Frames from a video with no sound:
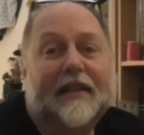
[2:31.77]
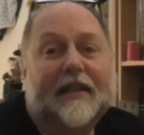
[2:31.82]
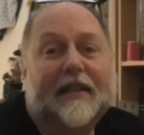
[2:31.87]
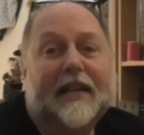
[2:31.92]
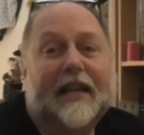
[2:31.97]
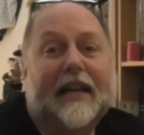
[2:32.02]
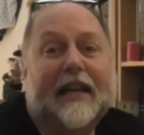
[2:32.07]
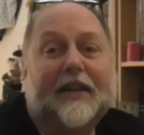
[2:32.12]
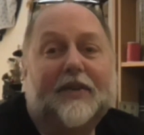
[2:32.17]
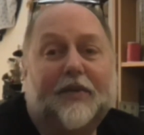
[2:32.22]

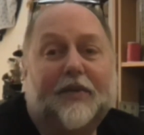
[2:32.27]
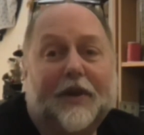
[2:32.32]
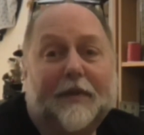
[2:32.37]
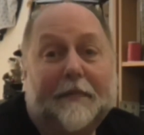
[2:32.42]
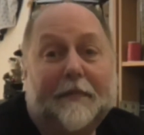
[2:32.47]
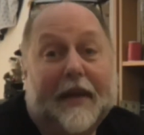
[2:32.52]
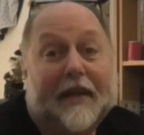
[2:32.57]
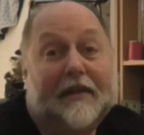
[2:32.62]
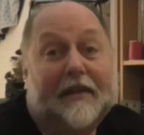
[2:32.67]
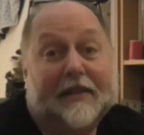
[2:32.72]
the
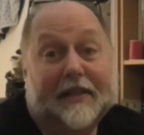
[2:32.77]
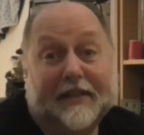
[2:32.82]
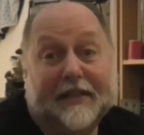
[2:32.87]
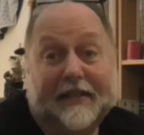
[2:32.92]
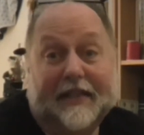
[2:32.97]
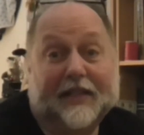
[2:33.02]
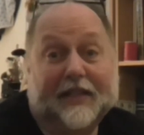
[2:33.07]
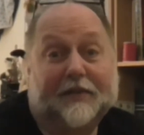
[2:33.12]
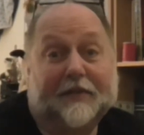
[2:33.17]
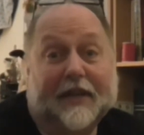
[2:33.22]
electronic bell is
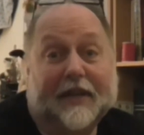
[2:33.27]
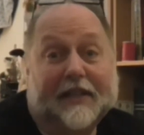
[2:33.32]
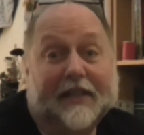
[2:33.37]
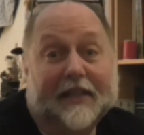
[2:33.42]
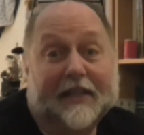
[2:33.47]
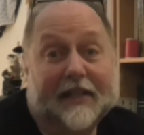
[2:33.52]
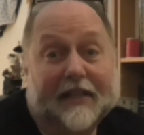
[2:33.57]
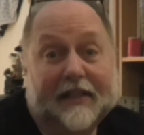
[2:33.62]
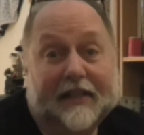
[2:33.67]
situated,